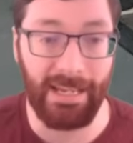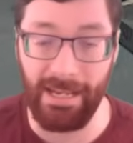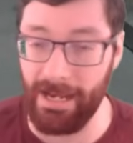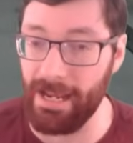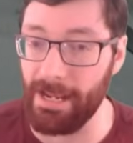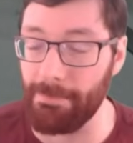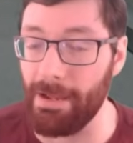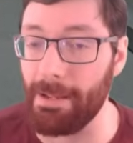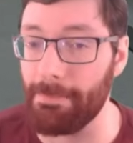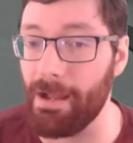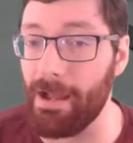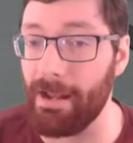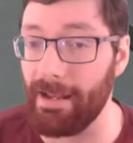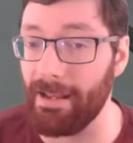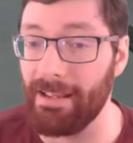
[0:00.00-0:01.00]
it hit my
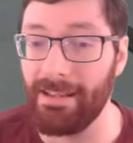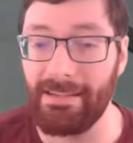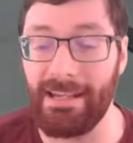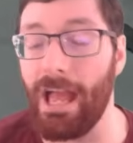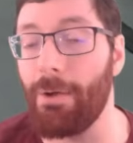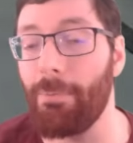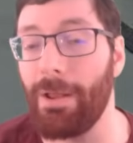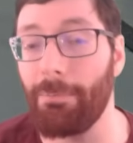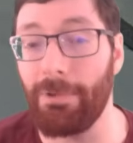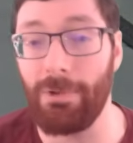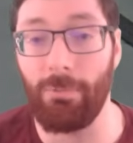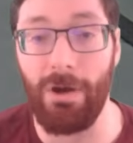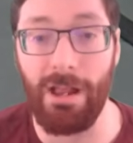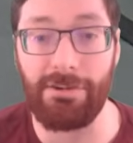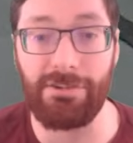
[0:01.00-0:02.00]
body. Now, when we
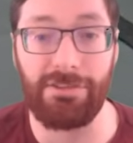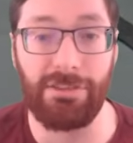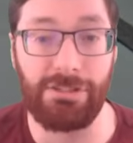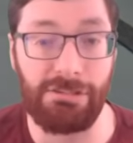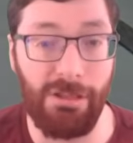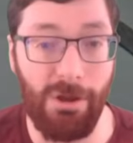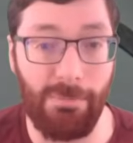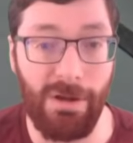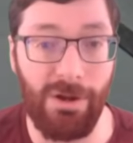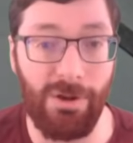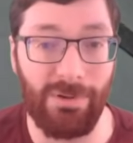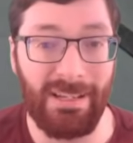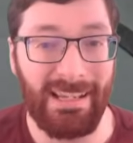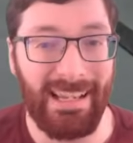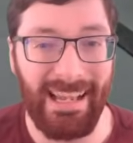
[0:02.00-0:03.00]
watch the
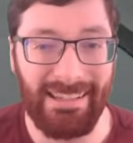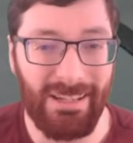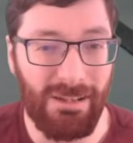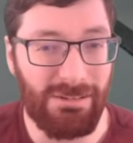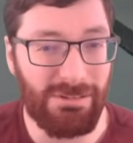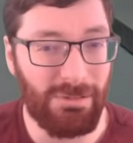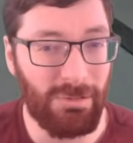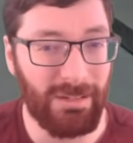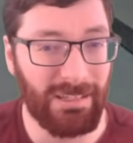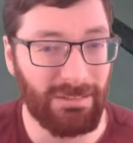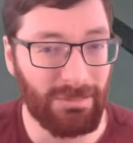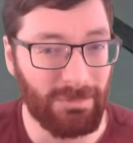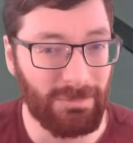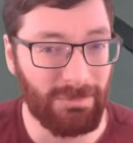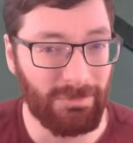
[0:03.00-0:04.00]
slow-mo, it does
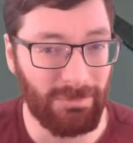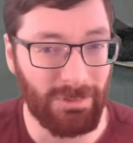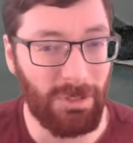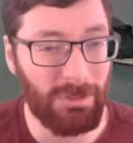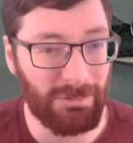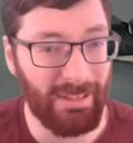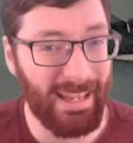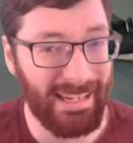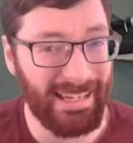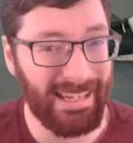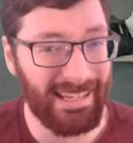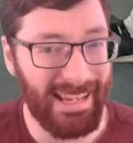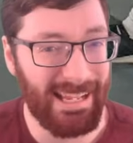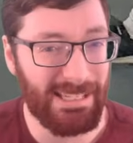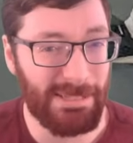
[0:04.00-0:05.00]
look like
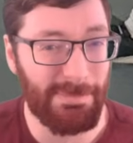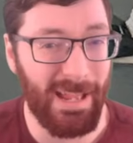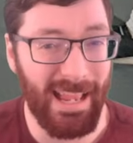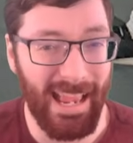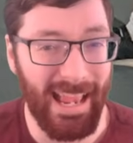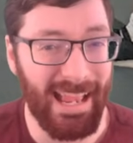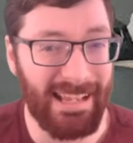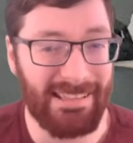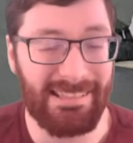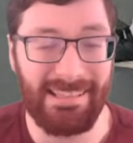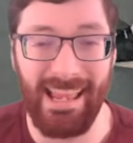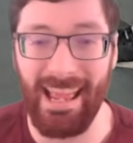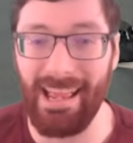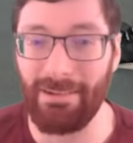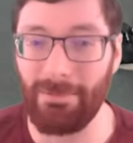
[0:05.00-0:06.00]
it hits my
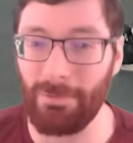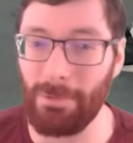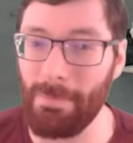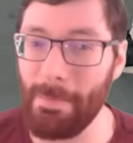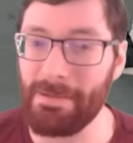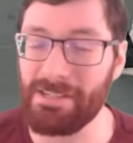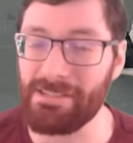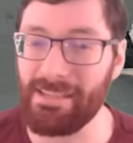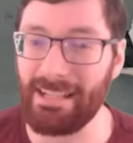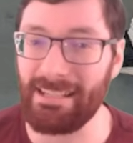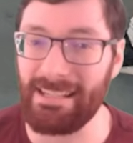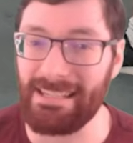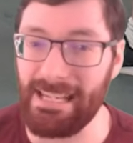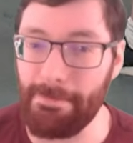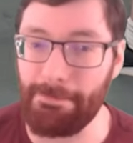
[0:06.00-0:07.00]
hands, or maybe just like
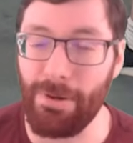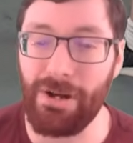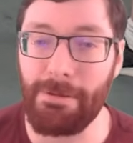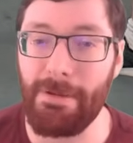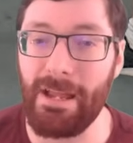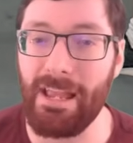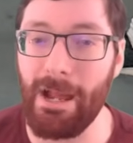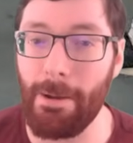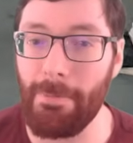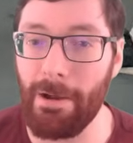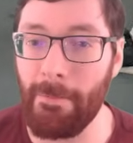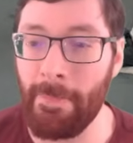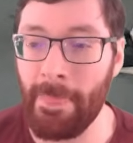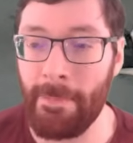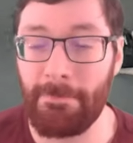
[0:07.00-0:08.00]
the deep part of my
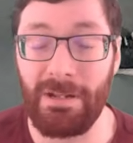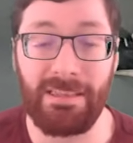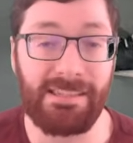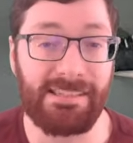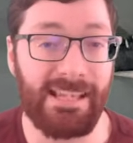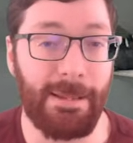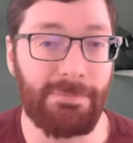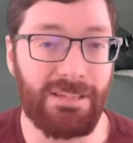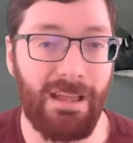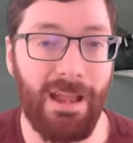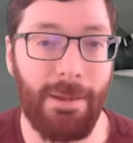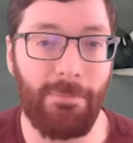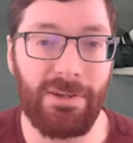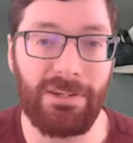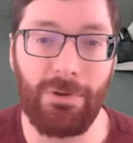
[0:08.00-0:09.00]
elbow. But at the same
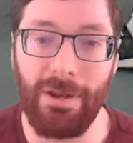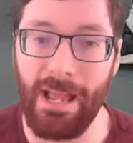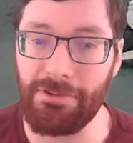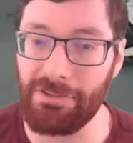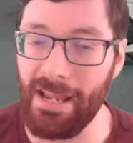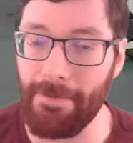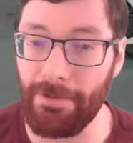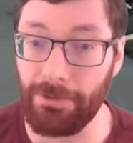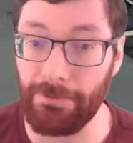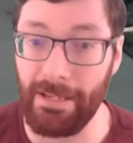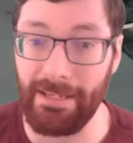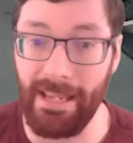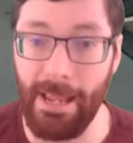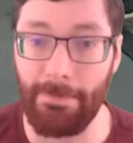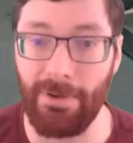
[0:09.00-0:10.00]
time, we don't actually have a
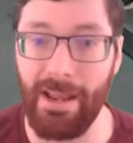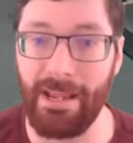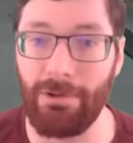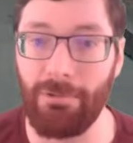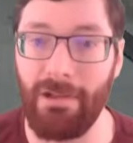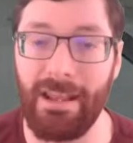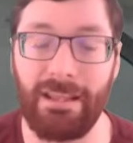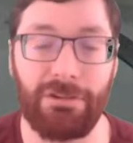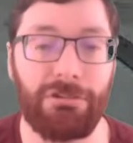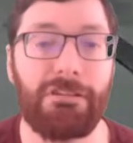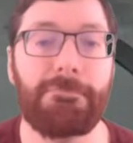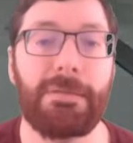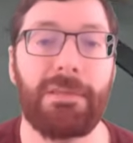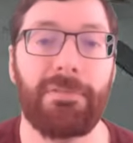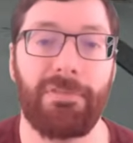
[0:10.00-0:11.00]
great camera angle, and it
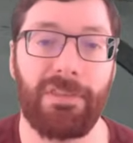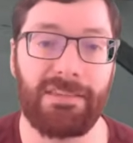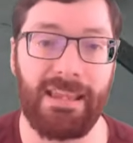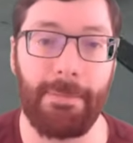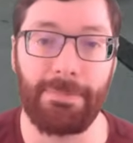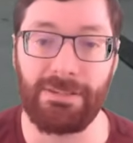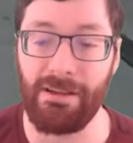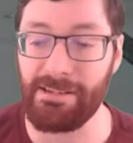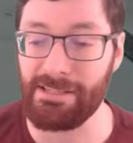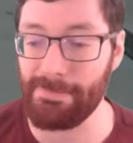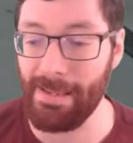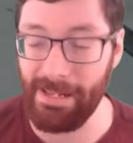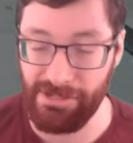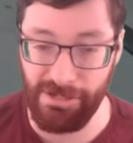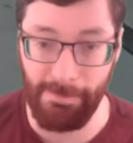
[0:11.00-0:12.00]
could be that the tip does
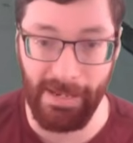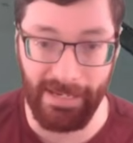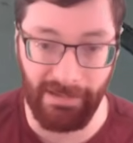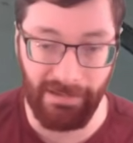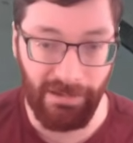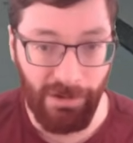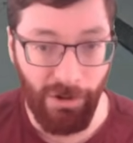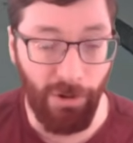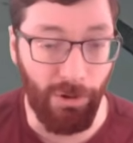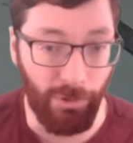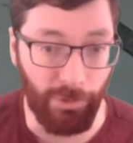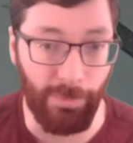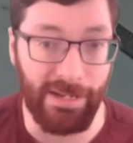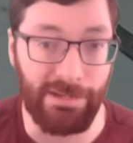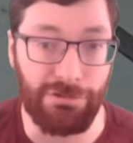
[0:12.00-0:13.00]
manage to make it
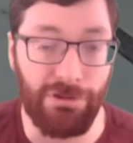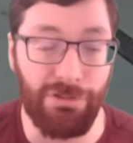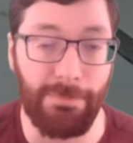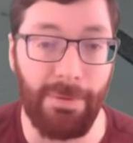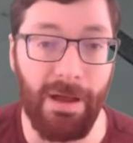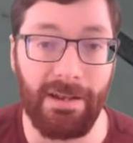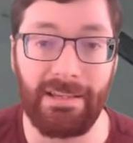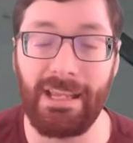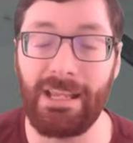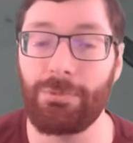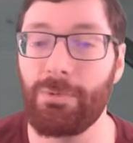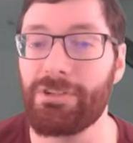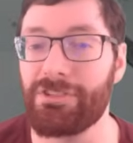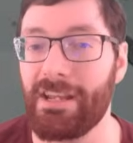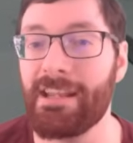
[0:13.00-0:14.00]
all the way to the body,
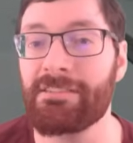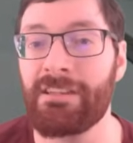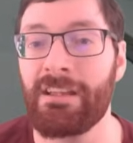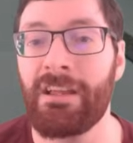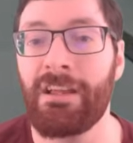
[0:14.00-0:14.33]
in which case